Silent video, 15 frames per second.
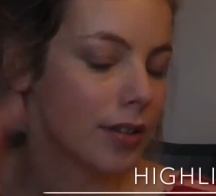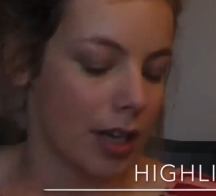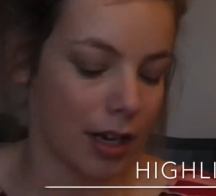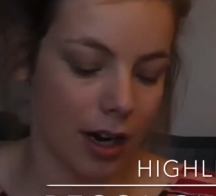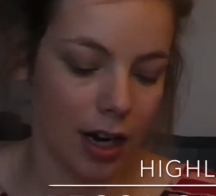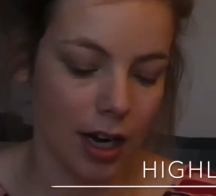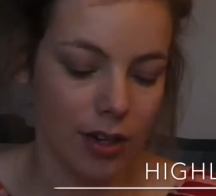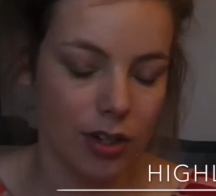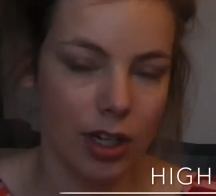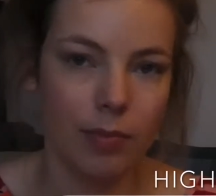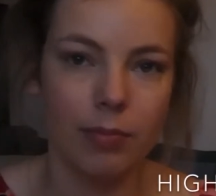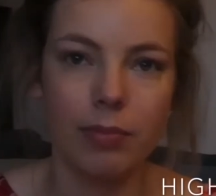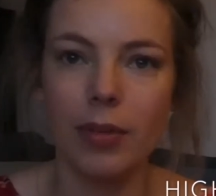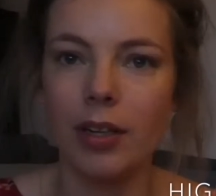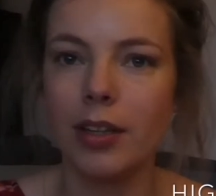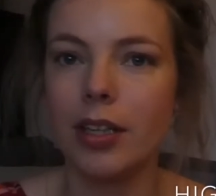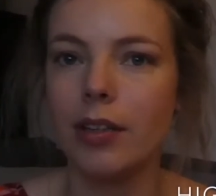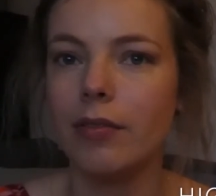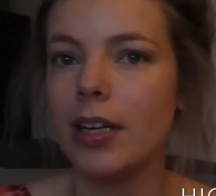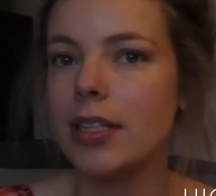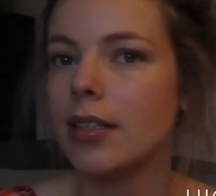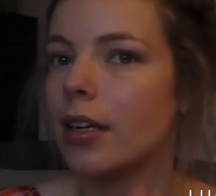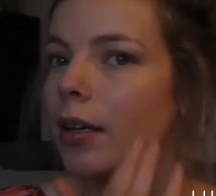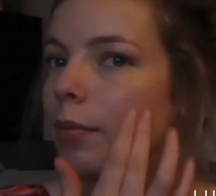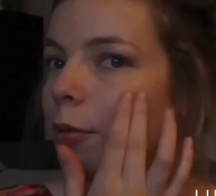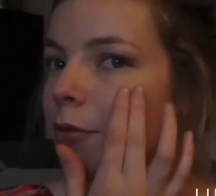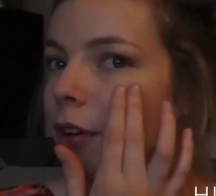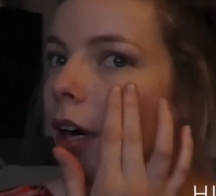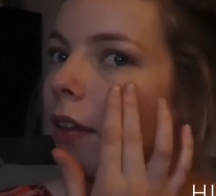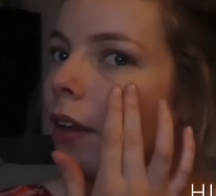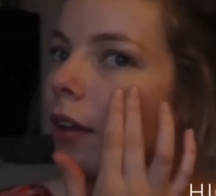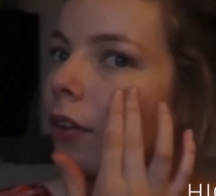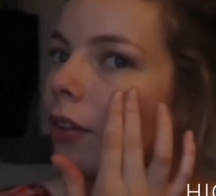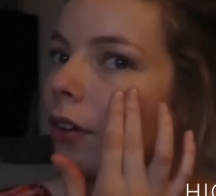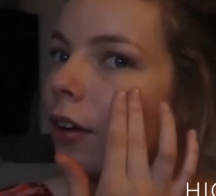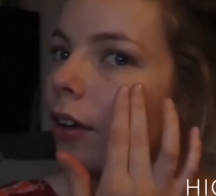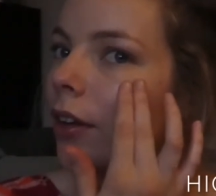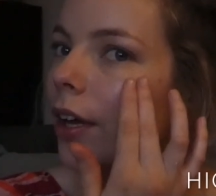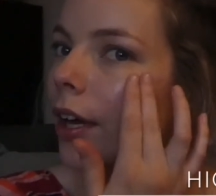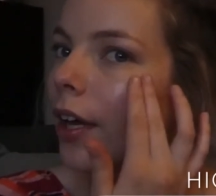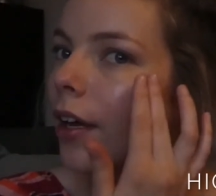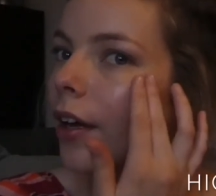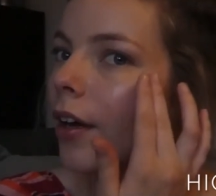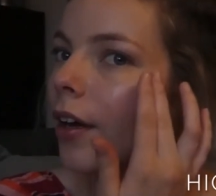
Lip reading: And I actually, the reason I prefer this to the